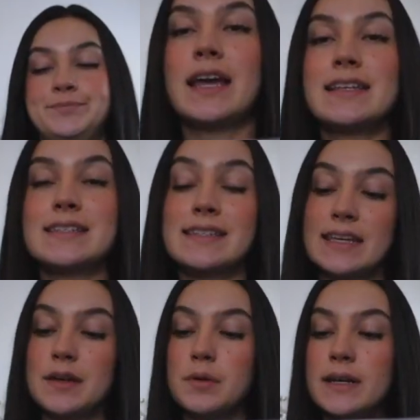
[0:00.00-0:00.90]
let's
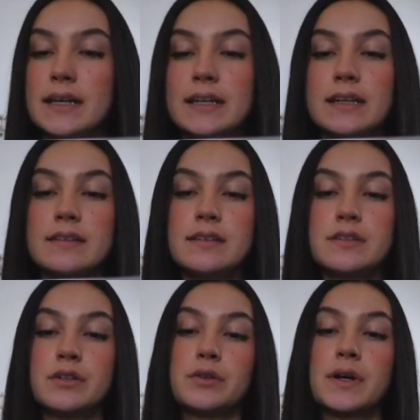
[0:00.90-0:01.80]
see what I need to
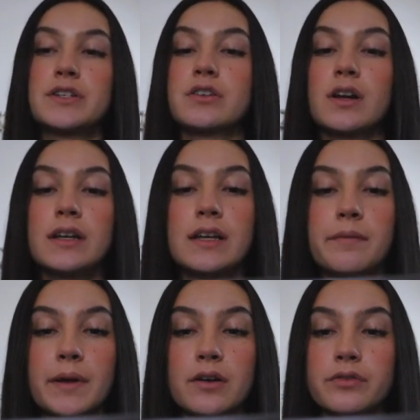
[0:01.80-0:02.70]
do. I just got an
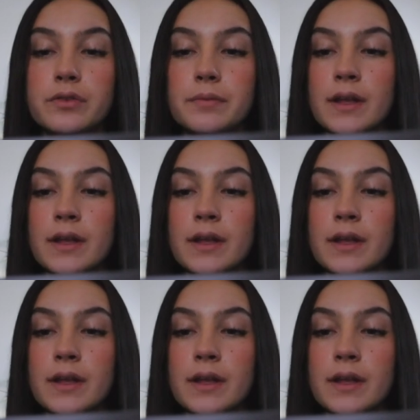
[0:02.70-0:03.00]
email from